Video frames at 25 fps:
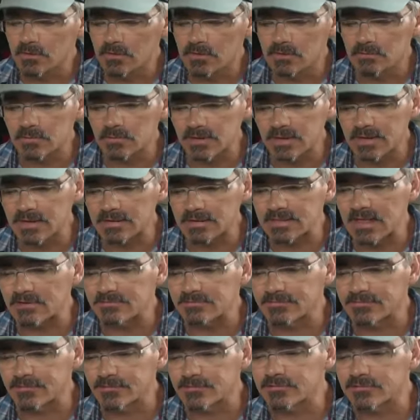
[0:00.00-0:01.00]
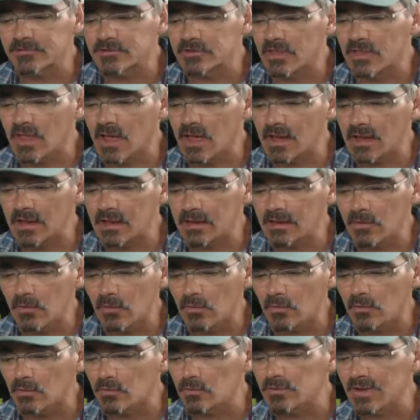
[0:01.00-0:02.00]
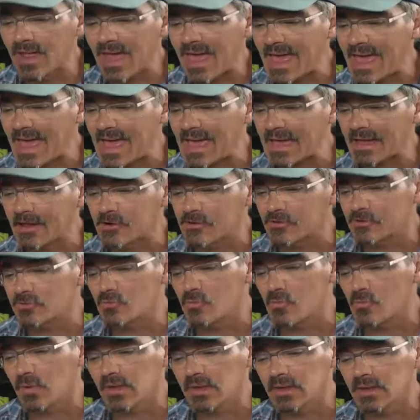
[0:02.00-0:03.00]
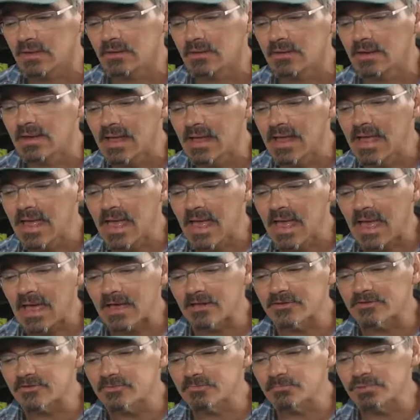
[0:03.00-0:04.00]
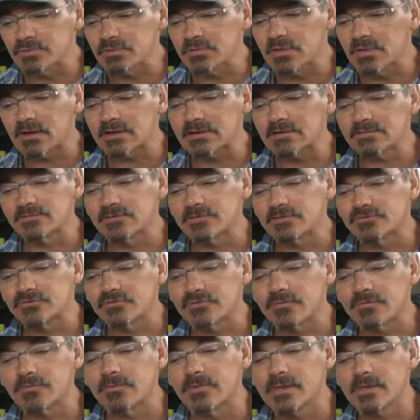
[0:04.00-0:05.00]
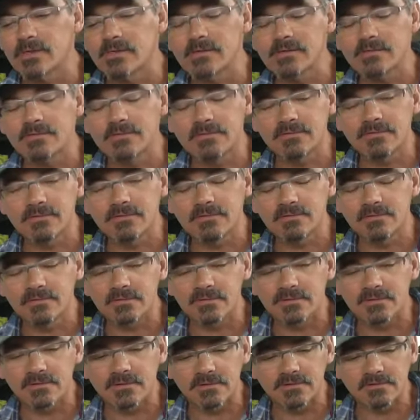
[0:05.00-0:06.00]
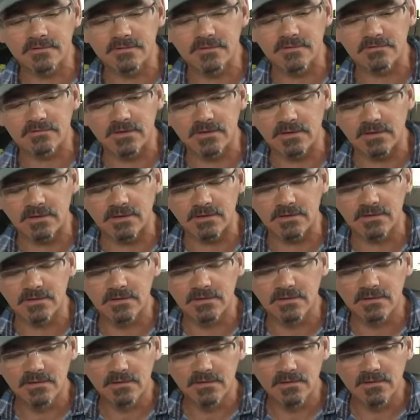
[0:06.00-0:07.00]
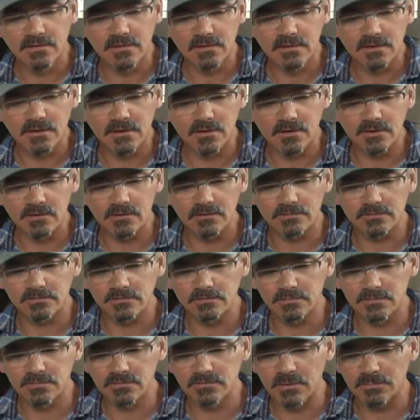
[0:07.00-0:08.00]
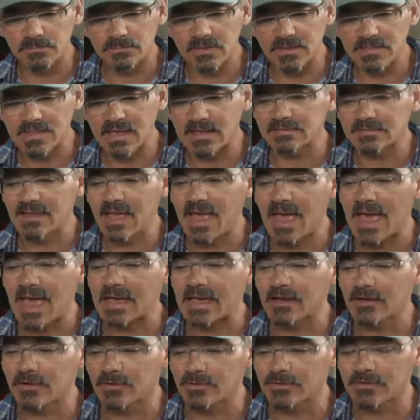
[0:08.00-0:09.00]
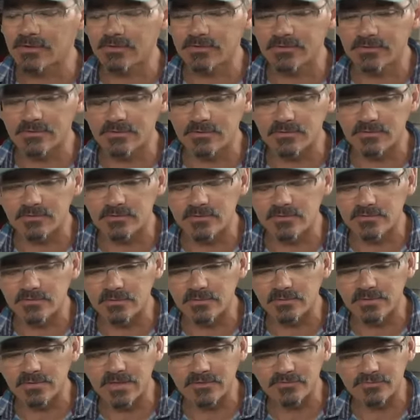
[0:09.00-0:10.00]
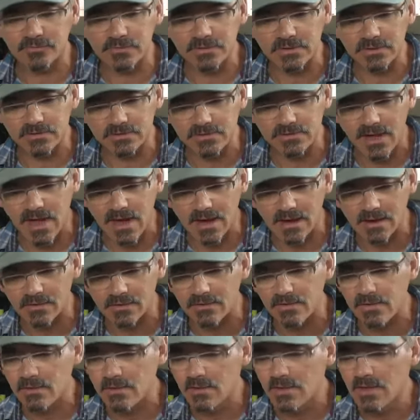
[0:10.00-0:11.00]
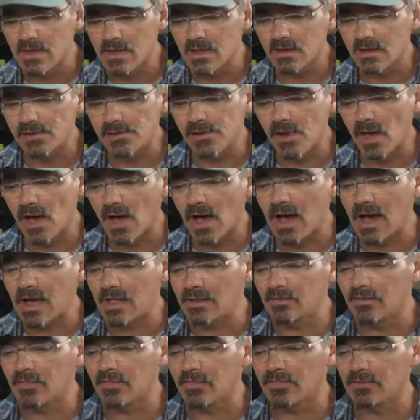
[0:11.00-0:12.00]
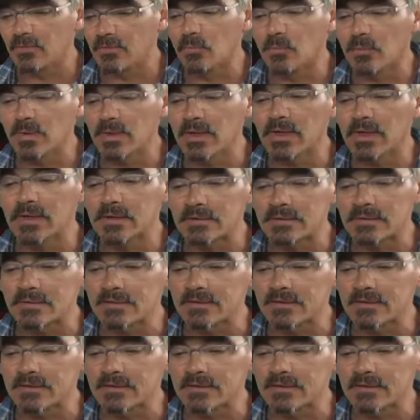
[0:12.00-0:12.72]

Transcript: Looking at that first line, old haggard wind has plucked the trees, and it's giving, you know, something that's haggard is usually somebody that's really tired, not the wind.